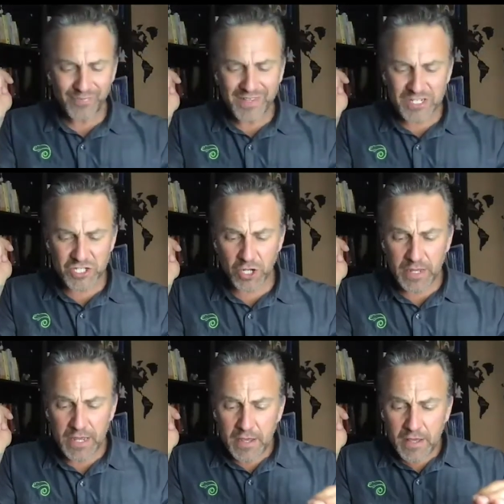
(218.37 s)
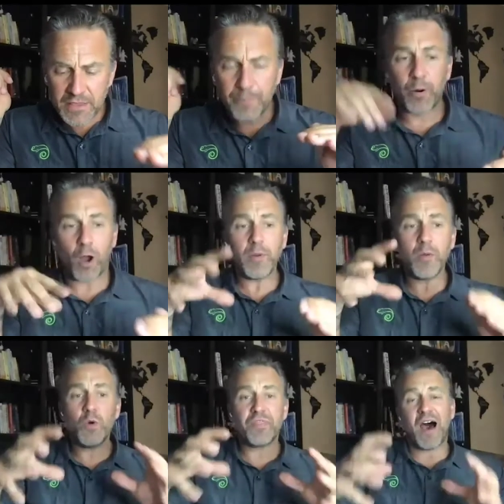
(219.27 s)
So the problem
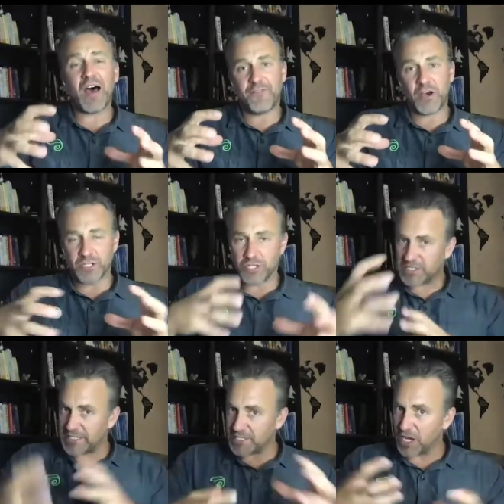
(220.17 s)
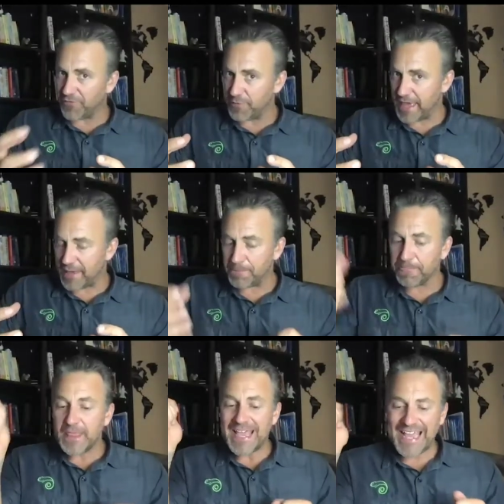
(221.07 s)
with iPhoto, just let's go from there,
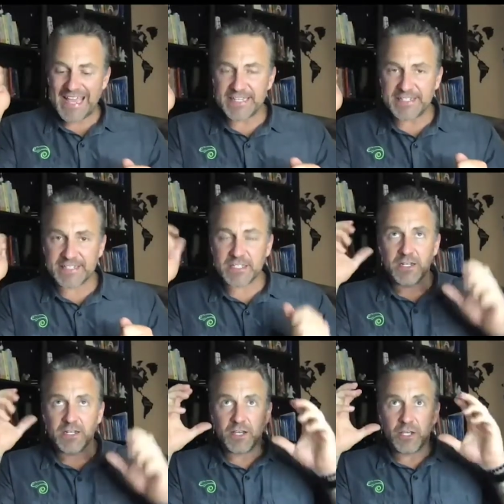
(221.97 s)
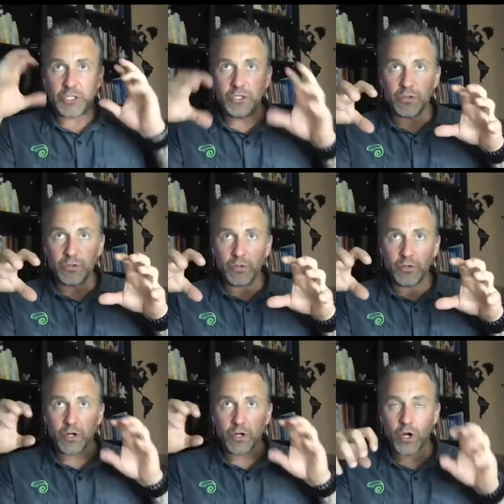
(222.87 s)
is
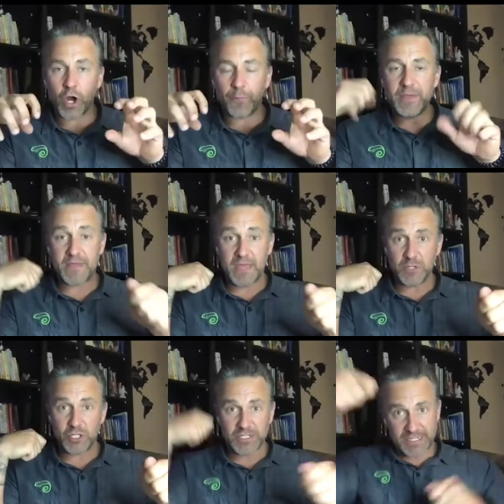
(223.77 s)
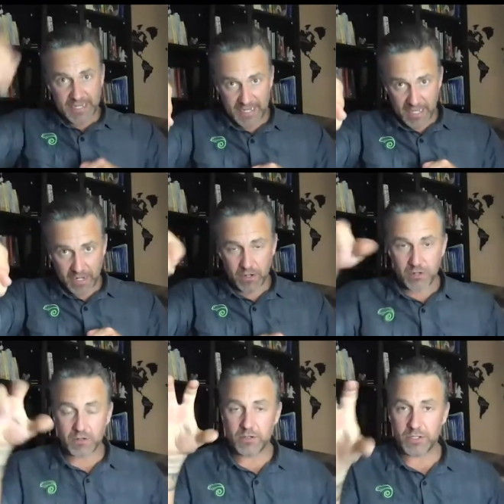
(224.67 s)
you copy the images in
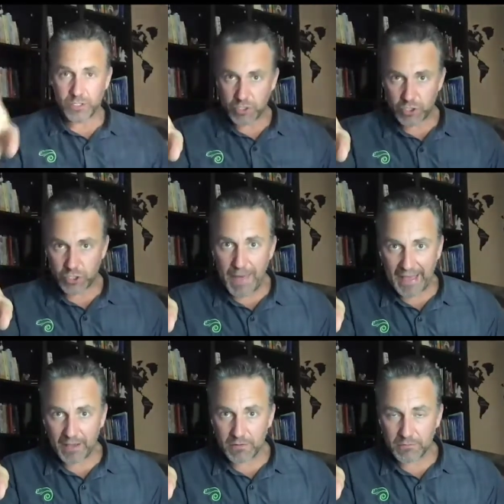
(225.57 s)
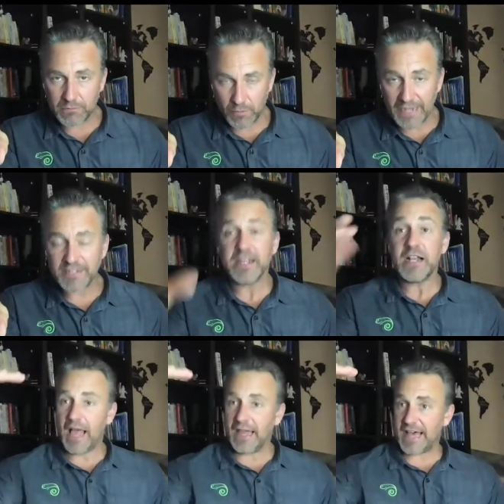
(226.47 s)
to Mac, right?
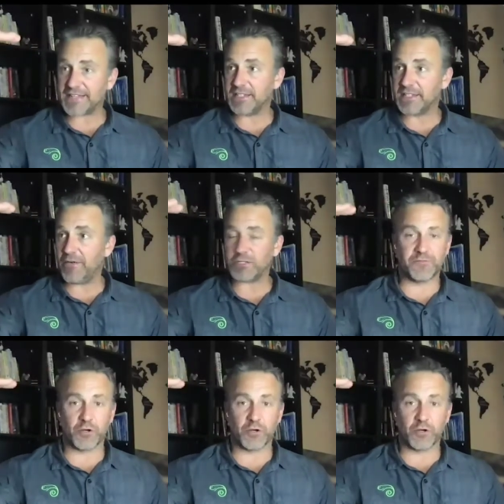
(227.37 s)
And it has a directory. For